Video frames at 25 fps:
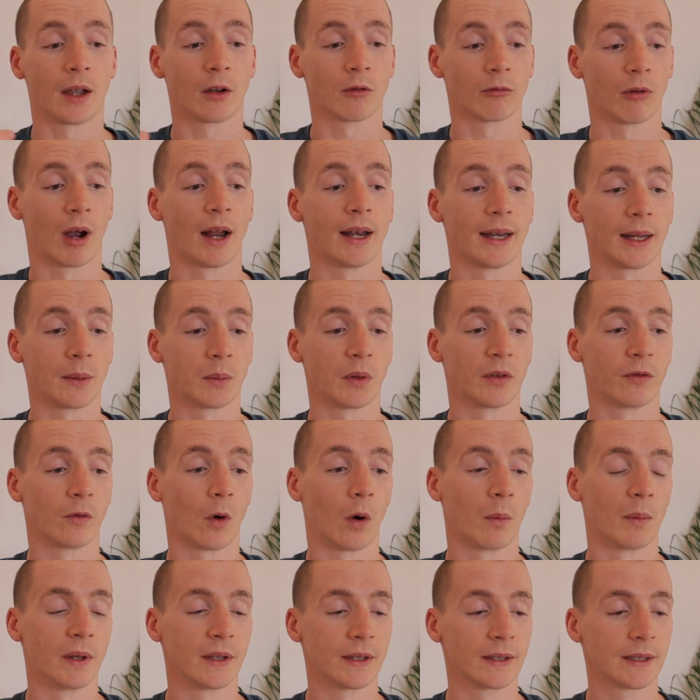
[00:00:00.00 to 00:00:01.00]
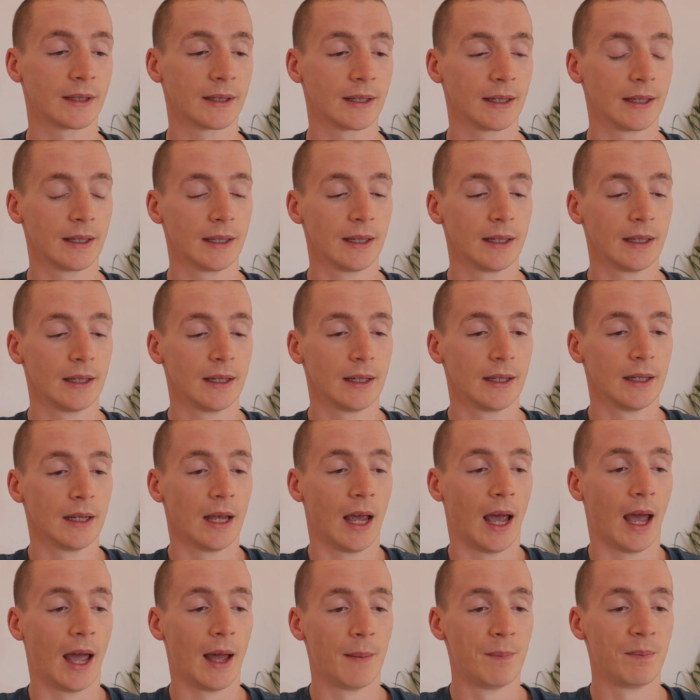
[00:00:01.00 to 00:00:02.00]
grinding performance.
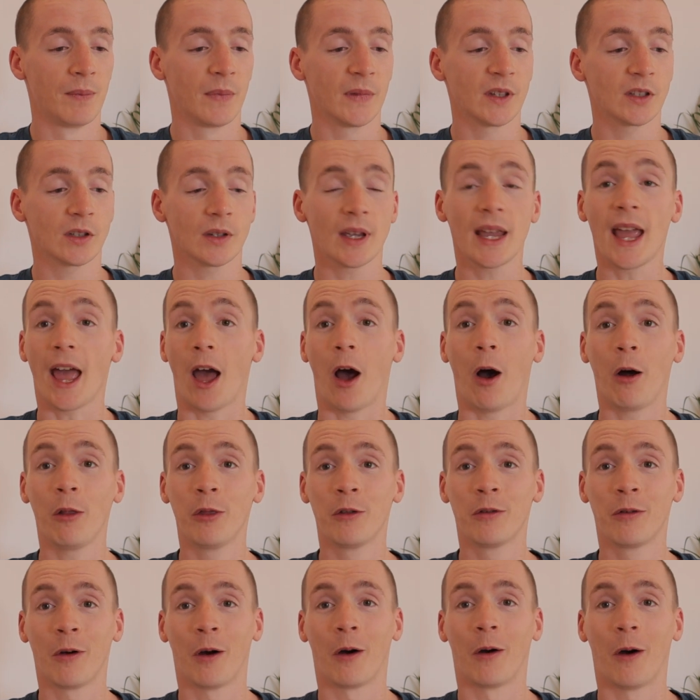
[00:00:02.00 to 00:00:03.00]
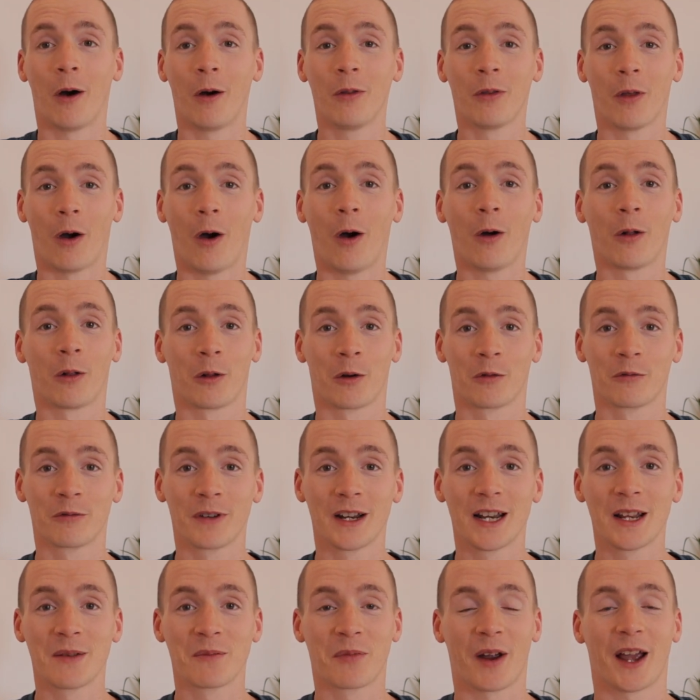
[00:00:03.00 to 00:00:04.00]
So yeah, on the whole,
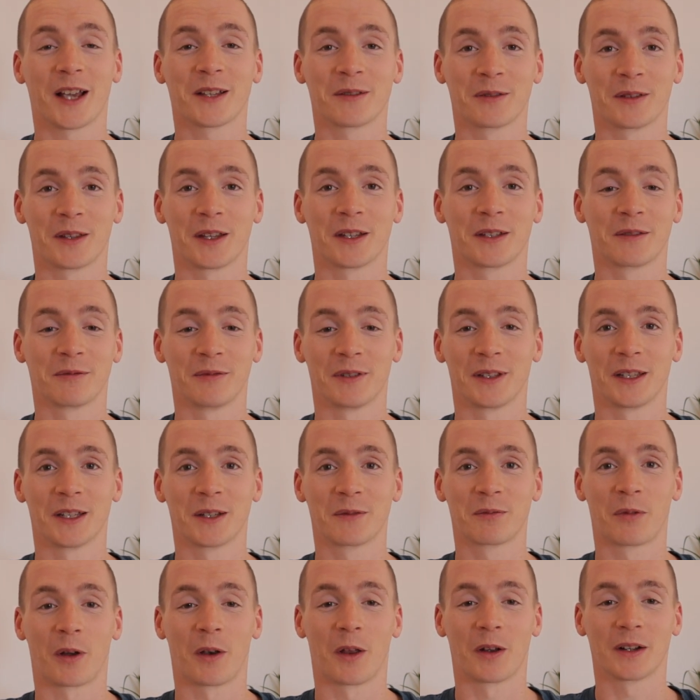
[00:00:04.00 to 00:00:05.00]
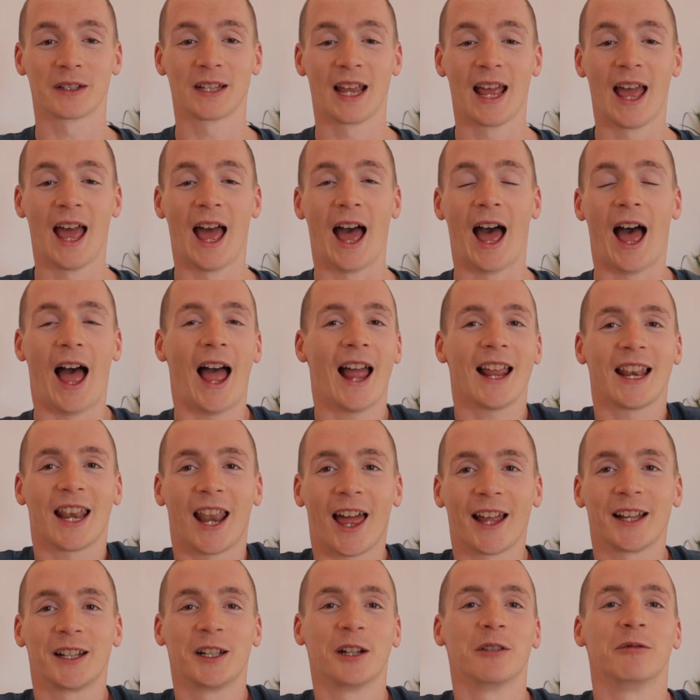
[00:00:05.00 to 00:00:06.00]
really impressed with this product. I
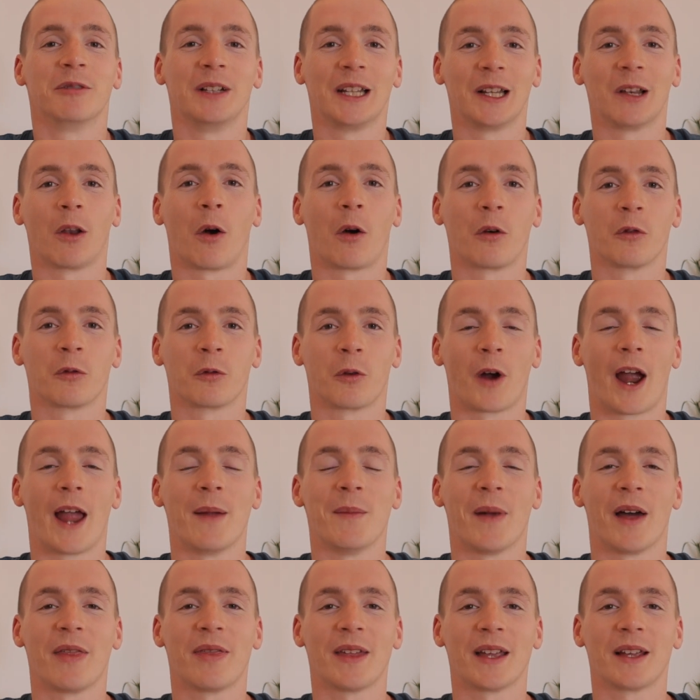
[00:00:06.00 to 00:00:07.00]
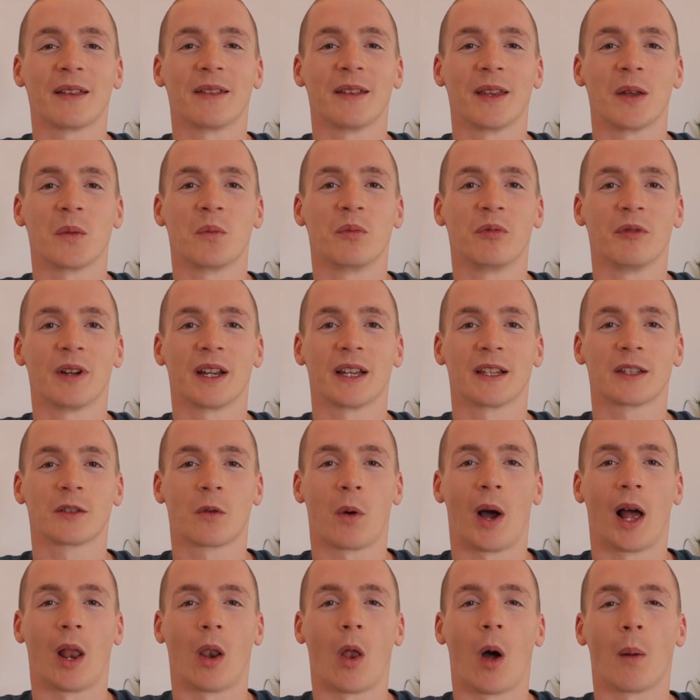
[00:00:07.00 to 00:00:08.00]
like a really long frame. I think that it brings
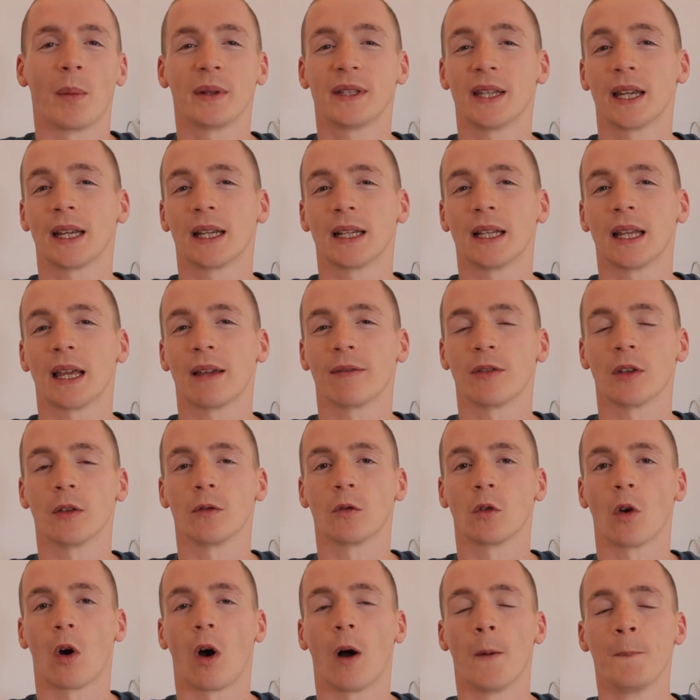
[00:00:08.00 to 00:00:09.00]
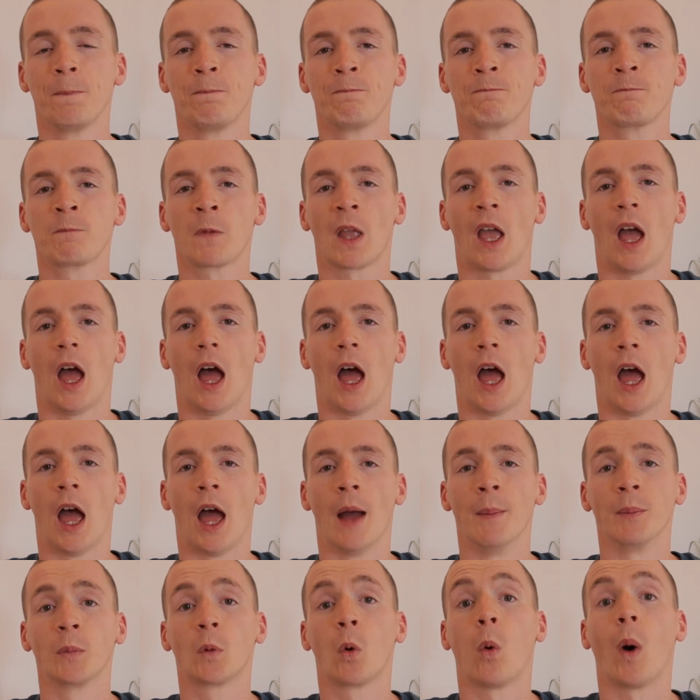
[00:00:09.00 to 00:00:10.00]
quite a lot, particularly if you've got
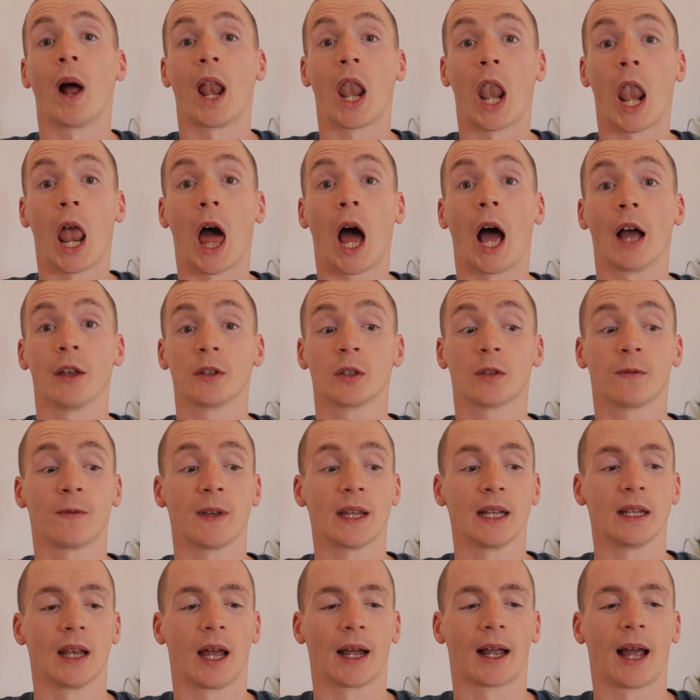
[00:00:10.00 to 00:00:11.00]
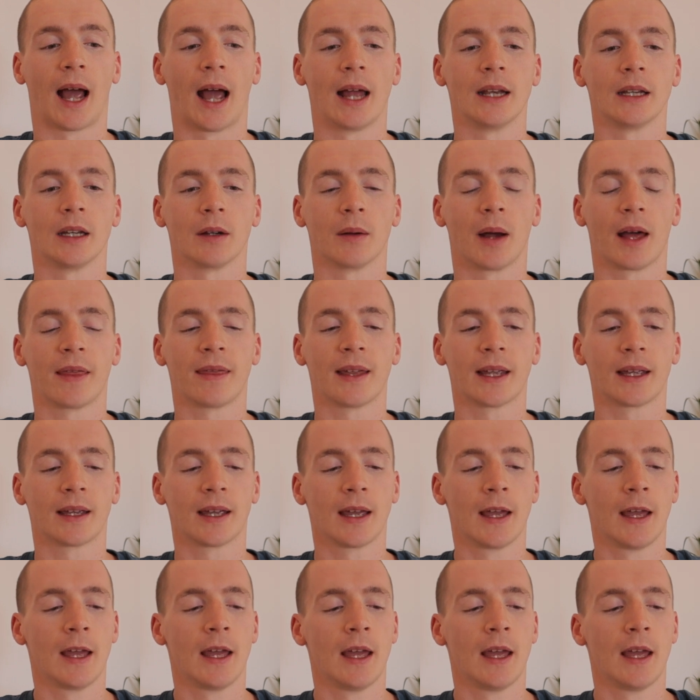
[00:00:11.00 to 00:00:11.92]
quite large feet like I do. I think